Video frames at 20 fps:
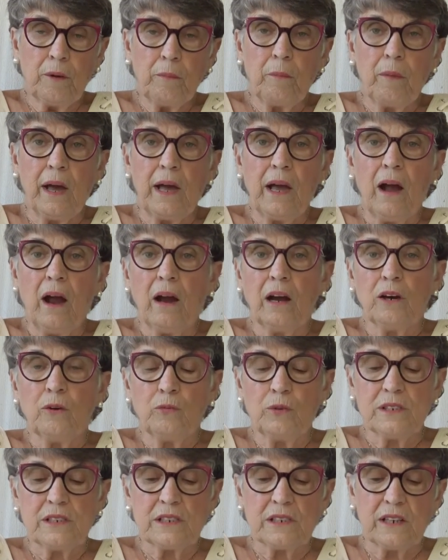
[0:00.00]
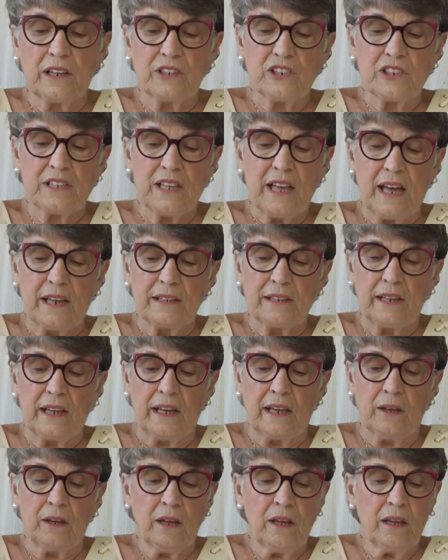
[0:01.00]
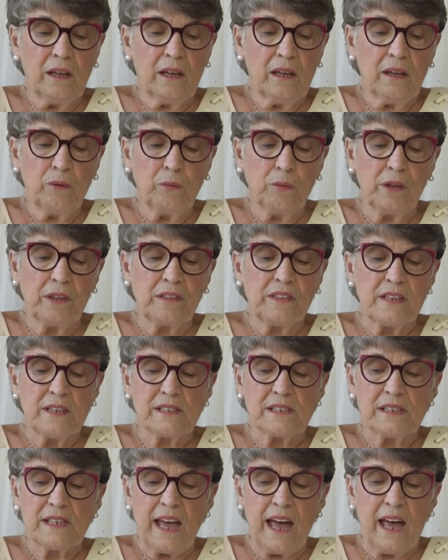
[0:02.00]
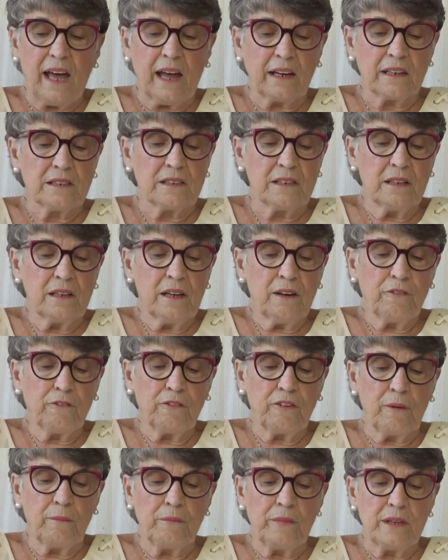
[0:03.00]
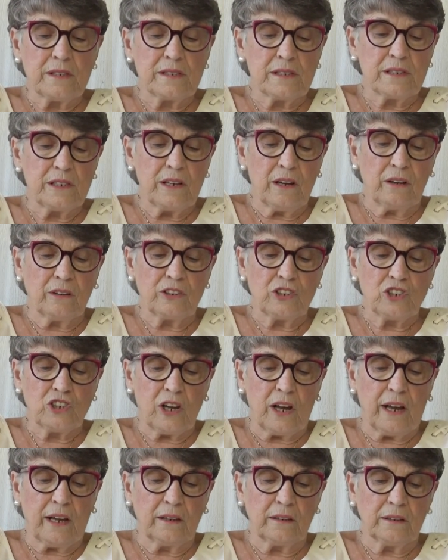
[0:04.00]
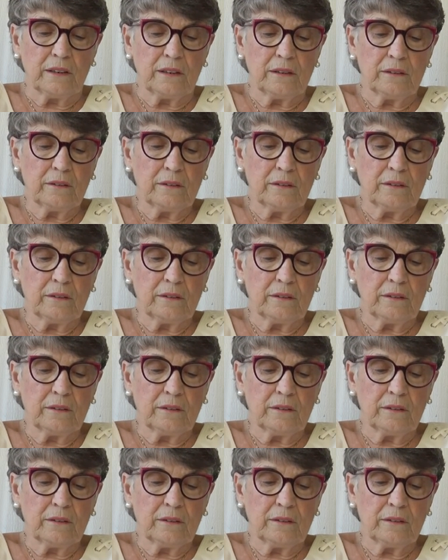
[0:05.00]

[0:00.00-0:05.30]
My heart was touched that day with this act from this young child.